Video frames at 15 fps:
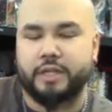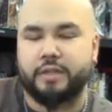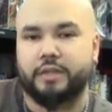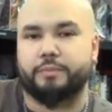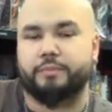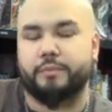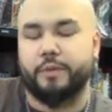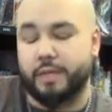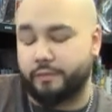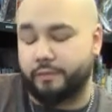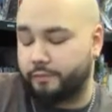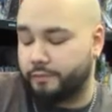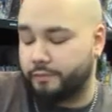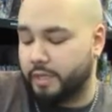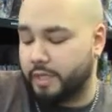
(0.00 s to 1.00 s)
The,
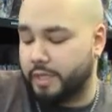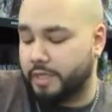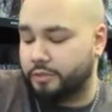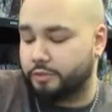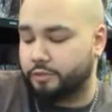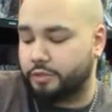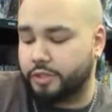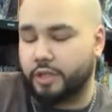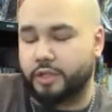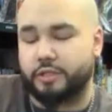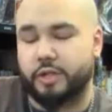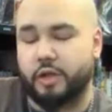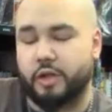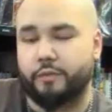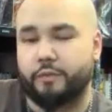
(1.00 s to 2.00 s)
the issue starts
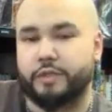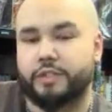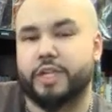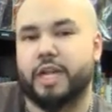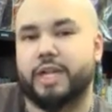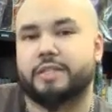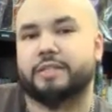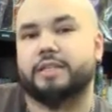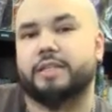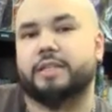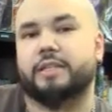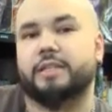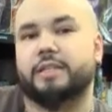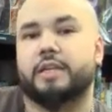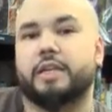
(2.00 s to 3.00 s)
off with John
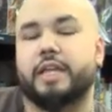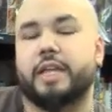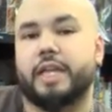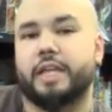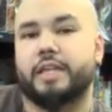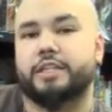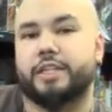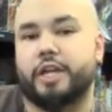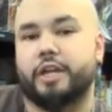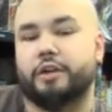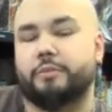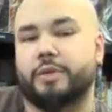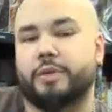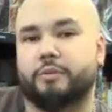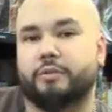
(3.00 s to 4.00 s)
Cena in jail
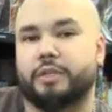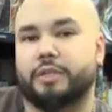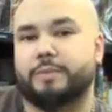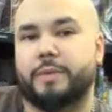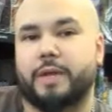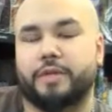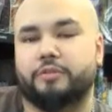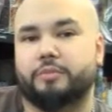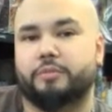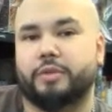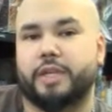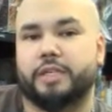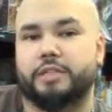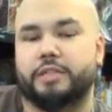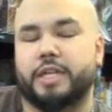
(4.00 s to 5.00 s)
being released by Triple H.